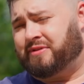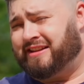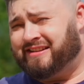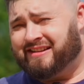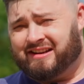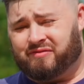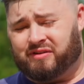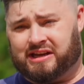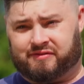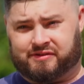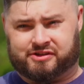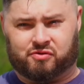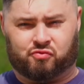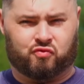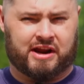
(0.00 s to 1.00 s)
They didn't even give
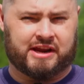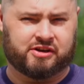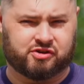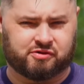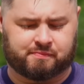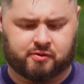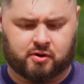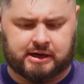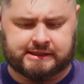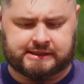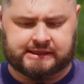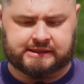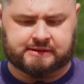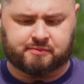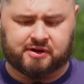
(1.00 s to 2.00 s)
us a range of
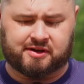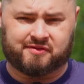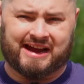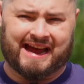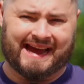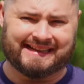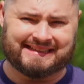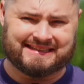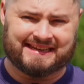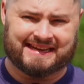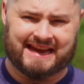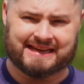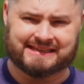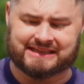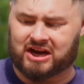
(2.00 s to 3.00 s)
prices, but if I had to
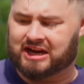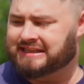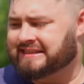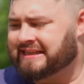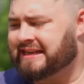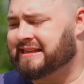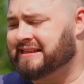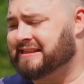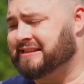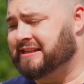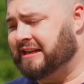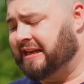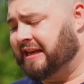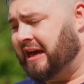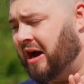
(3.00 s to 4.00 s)
guess, I'd say this is
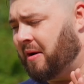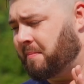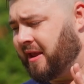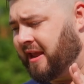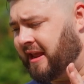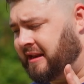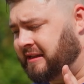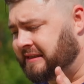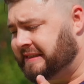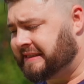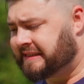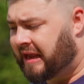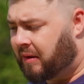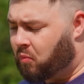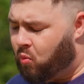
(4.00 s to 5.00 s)
going to come in
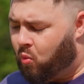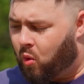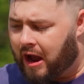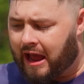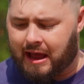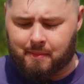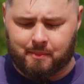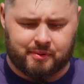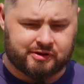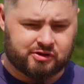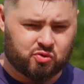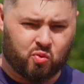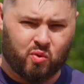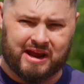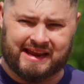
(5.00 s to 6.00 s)
somewhere
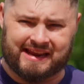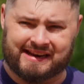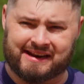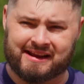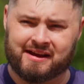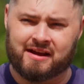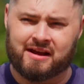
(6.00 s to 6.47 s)
between